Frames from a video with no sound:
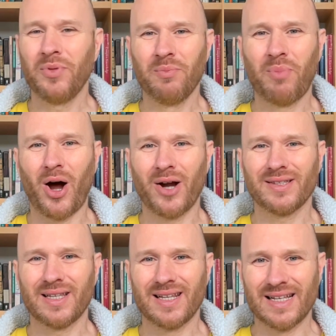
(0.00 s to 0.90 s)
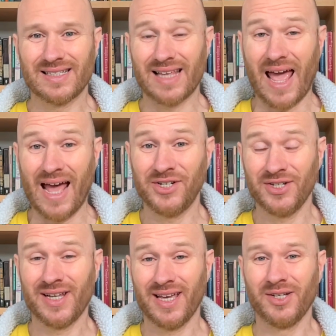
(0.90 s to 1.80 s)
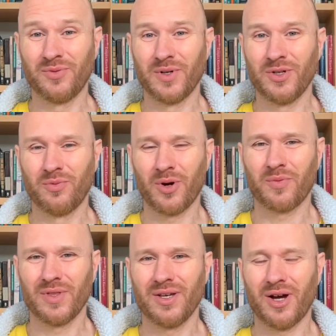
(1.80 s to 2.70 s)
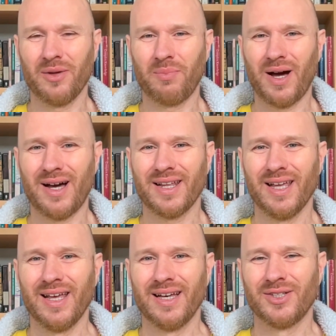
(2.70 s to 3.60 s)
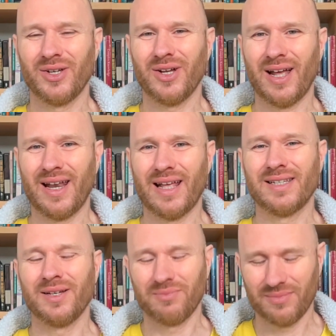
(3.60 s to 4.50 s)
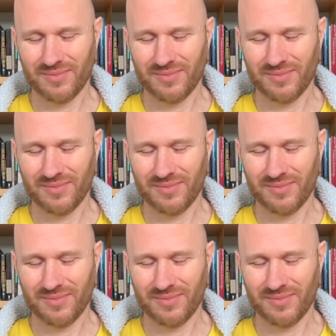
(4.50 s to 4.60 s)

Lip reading: the part that gets agitated when you work with the other part and say,